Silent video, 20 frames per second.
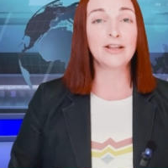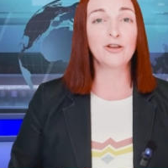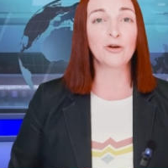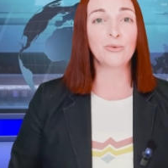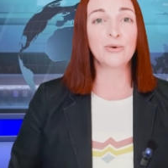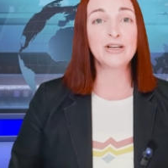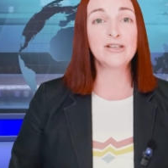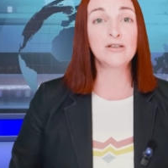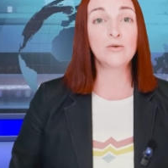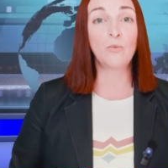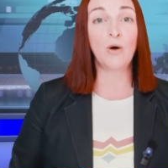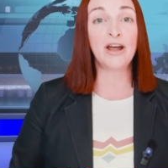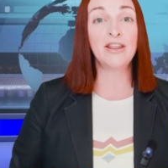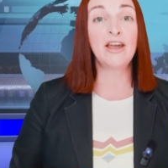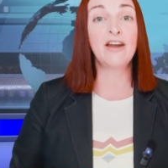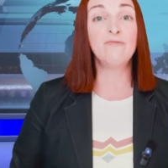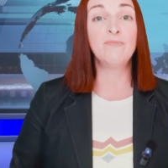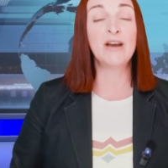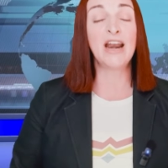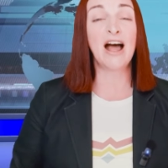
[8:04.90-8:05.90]
the reason why
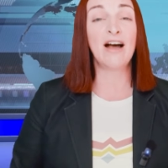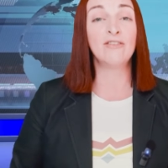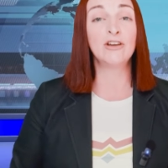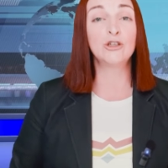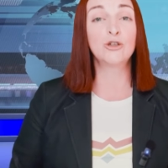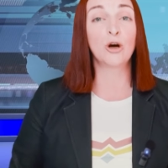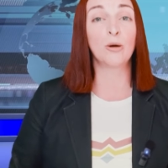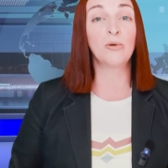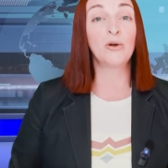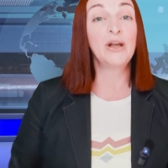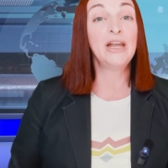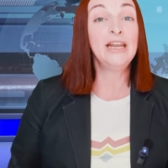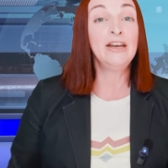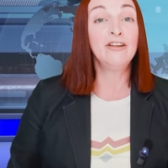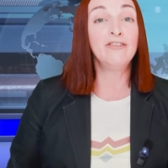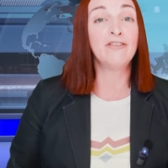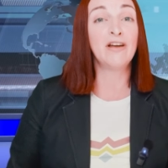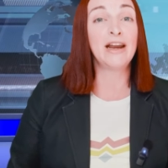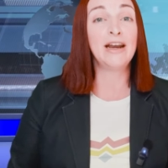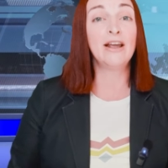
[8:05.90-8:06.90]
they've been having trouble
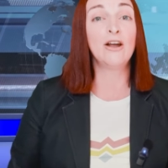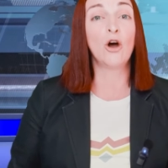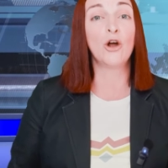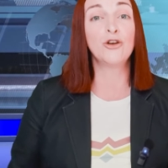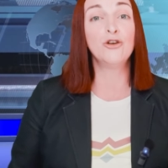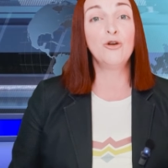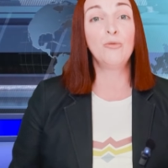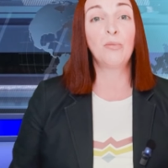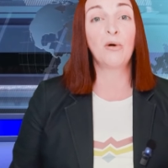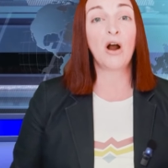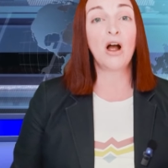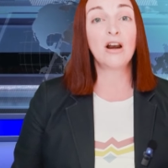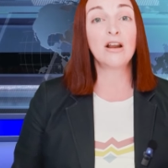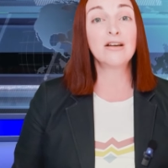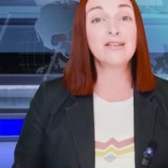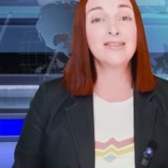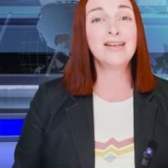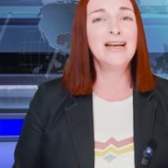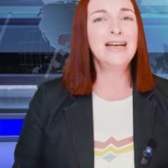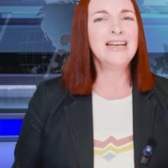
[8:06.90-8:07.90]
innovating on new
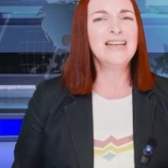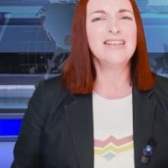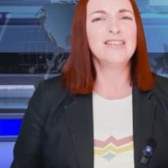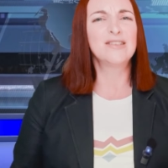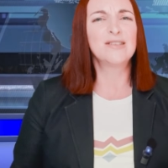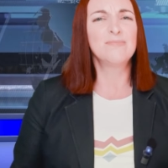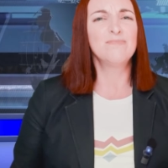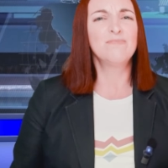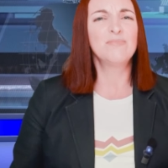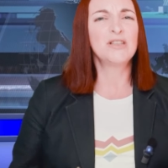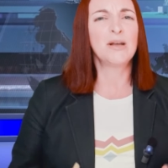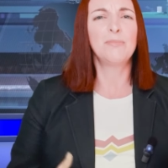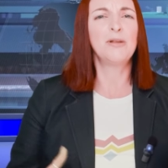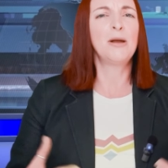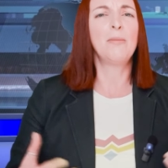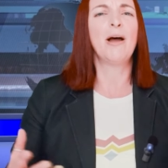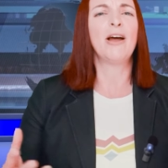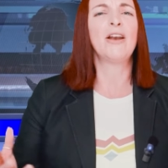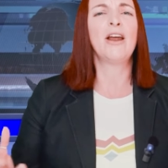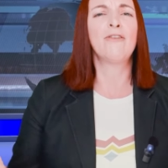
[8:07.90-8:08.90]
products is something
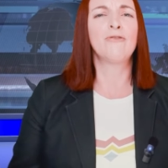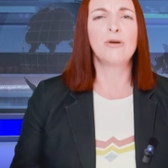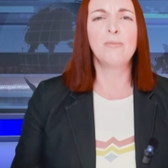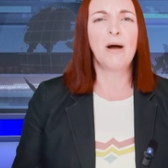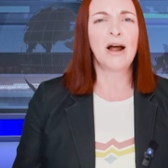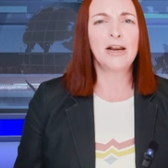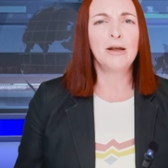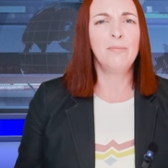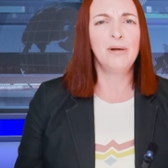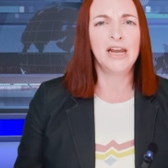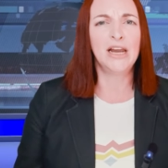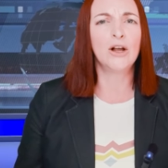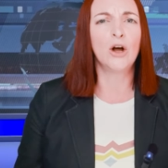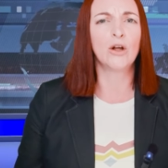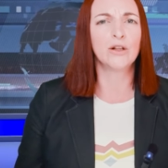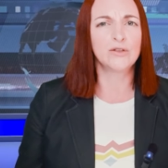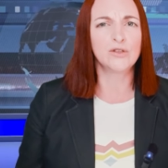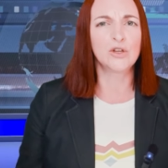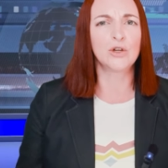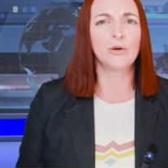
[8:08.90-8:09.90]
about everybody being
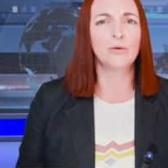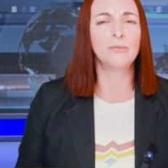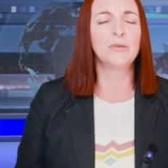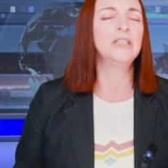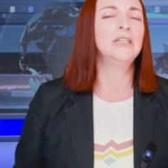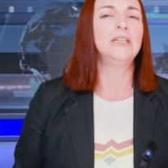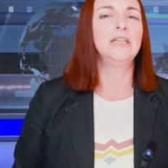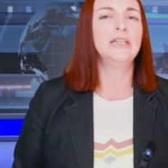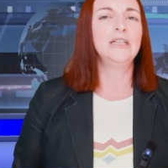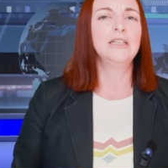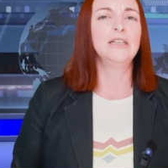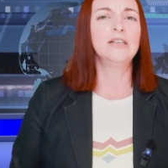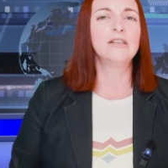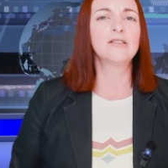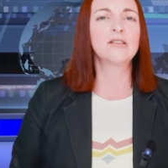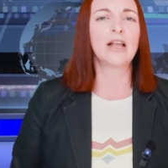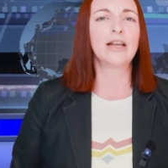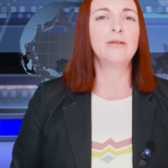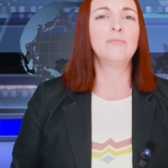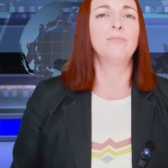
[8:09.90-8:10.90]
on Zoom.
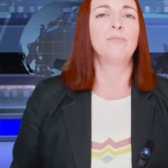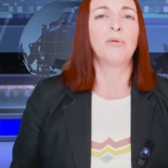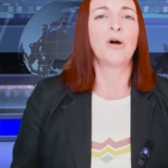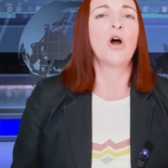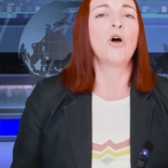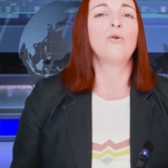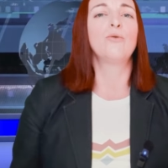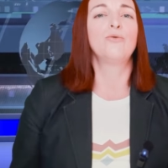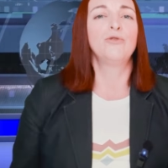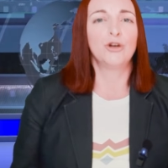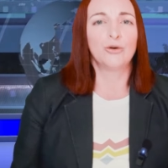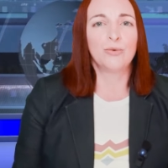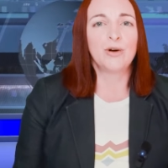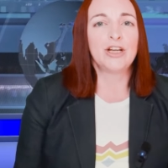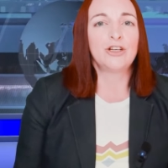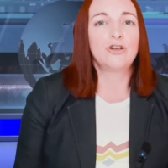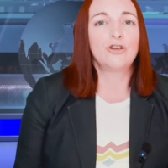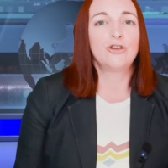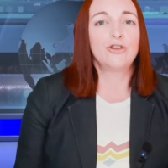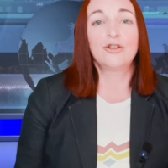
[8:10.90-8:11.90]
It's like, bro, you're
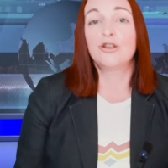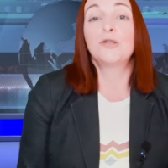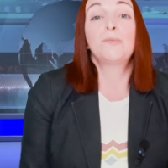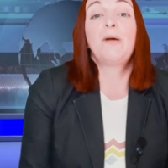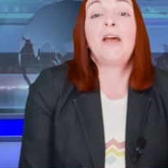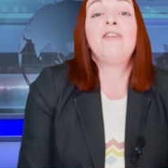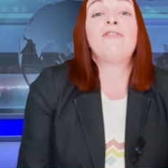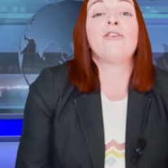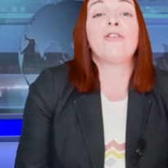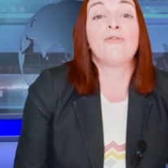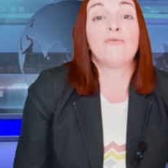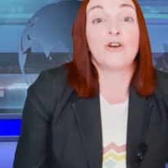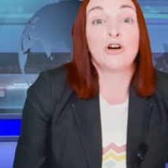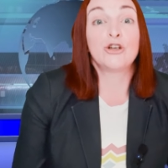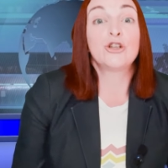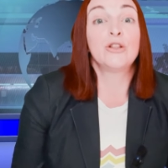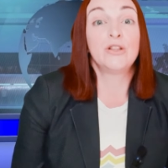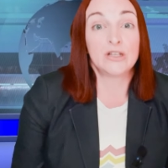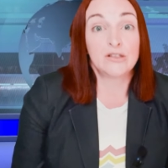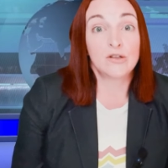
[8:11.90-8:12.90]
rich, just pay for the
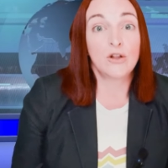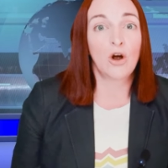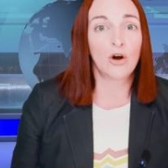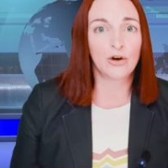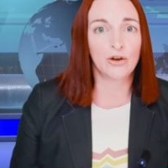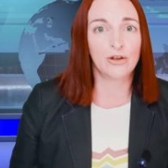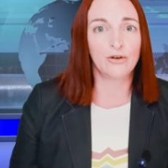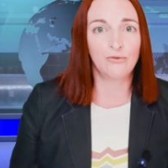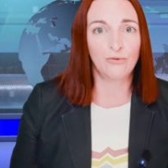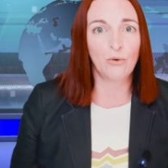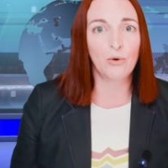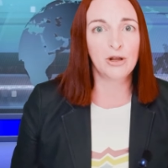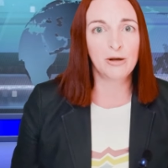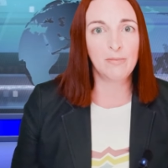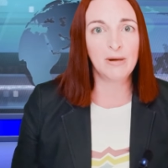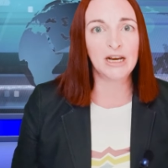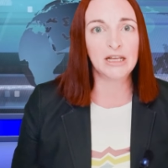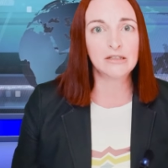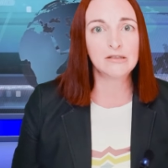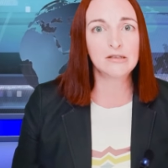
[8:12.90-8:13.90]
version that's longer than 40
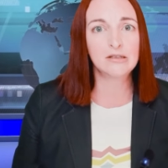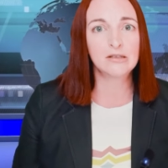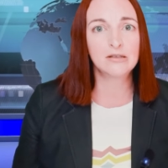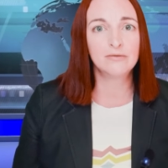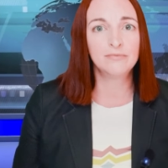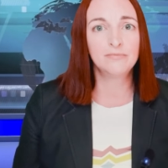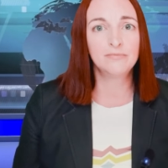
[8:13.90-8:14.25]
minutes.